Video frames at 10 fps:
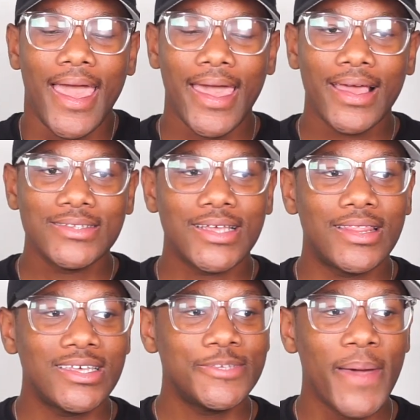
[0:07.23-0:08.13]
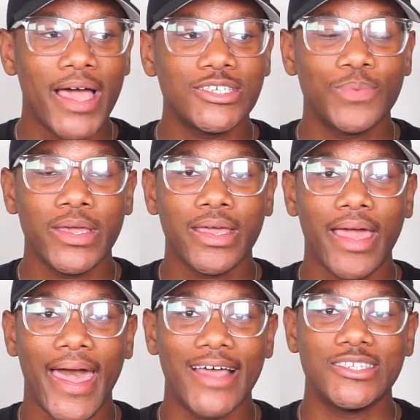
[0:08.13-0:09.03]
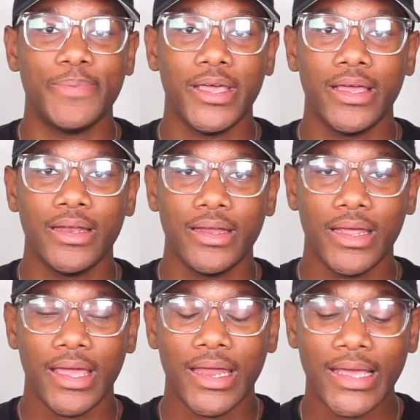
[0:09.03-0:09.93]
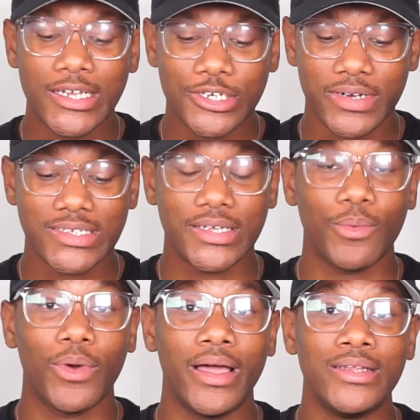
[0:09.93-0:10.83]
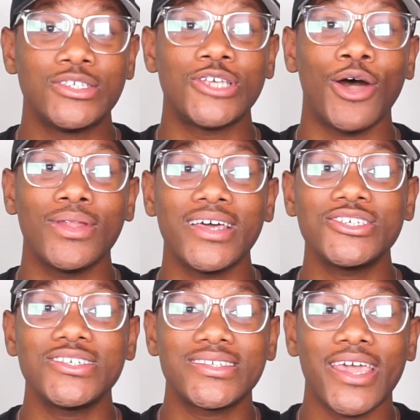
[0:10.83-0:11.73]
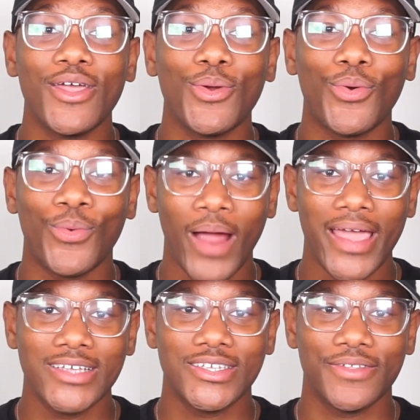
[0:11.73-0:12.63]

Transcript: And this past week has been an interesting one. So let's just get right into the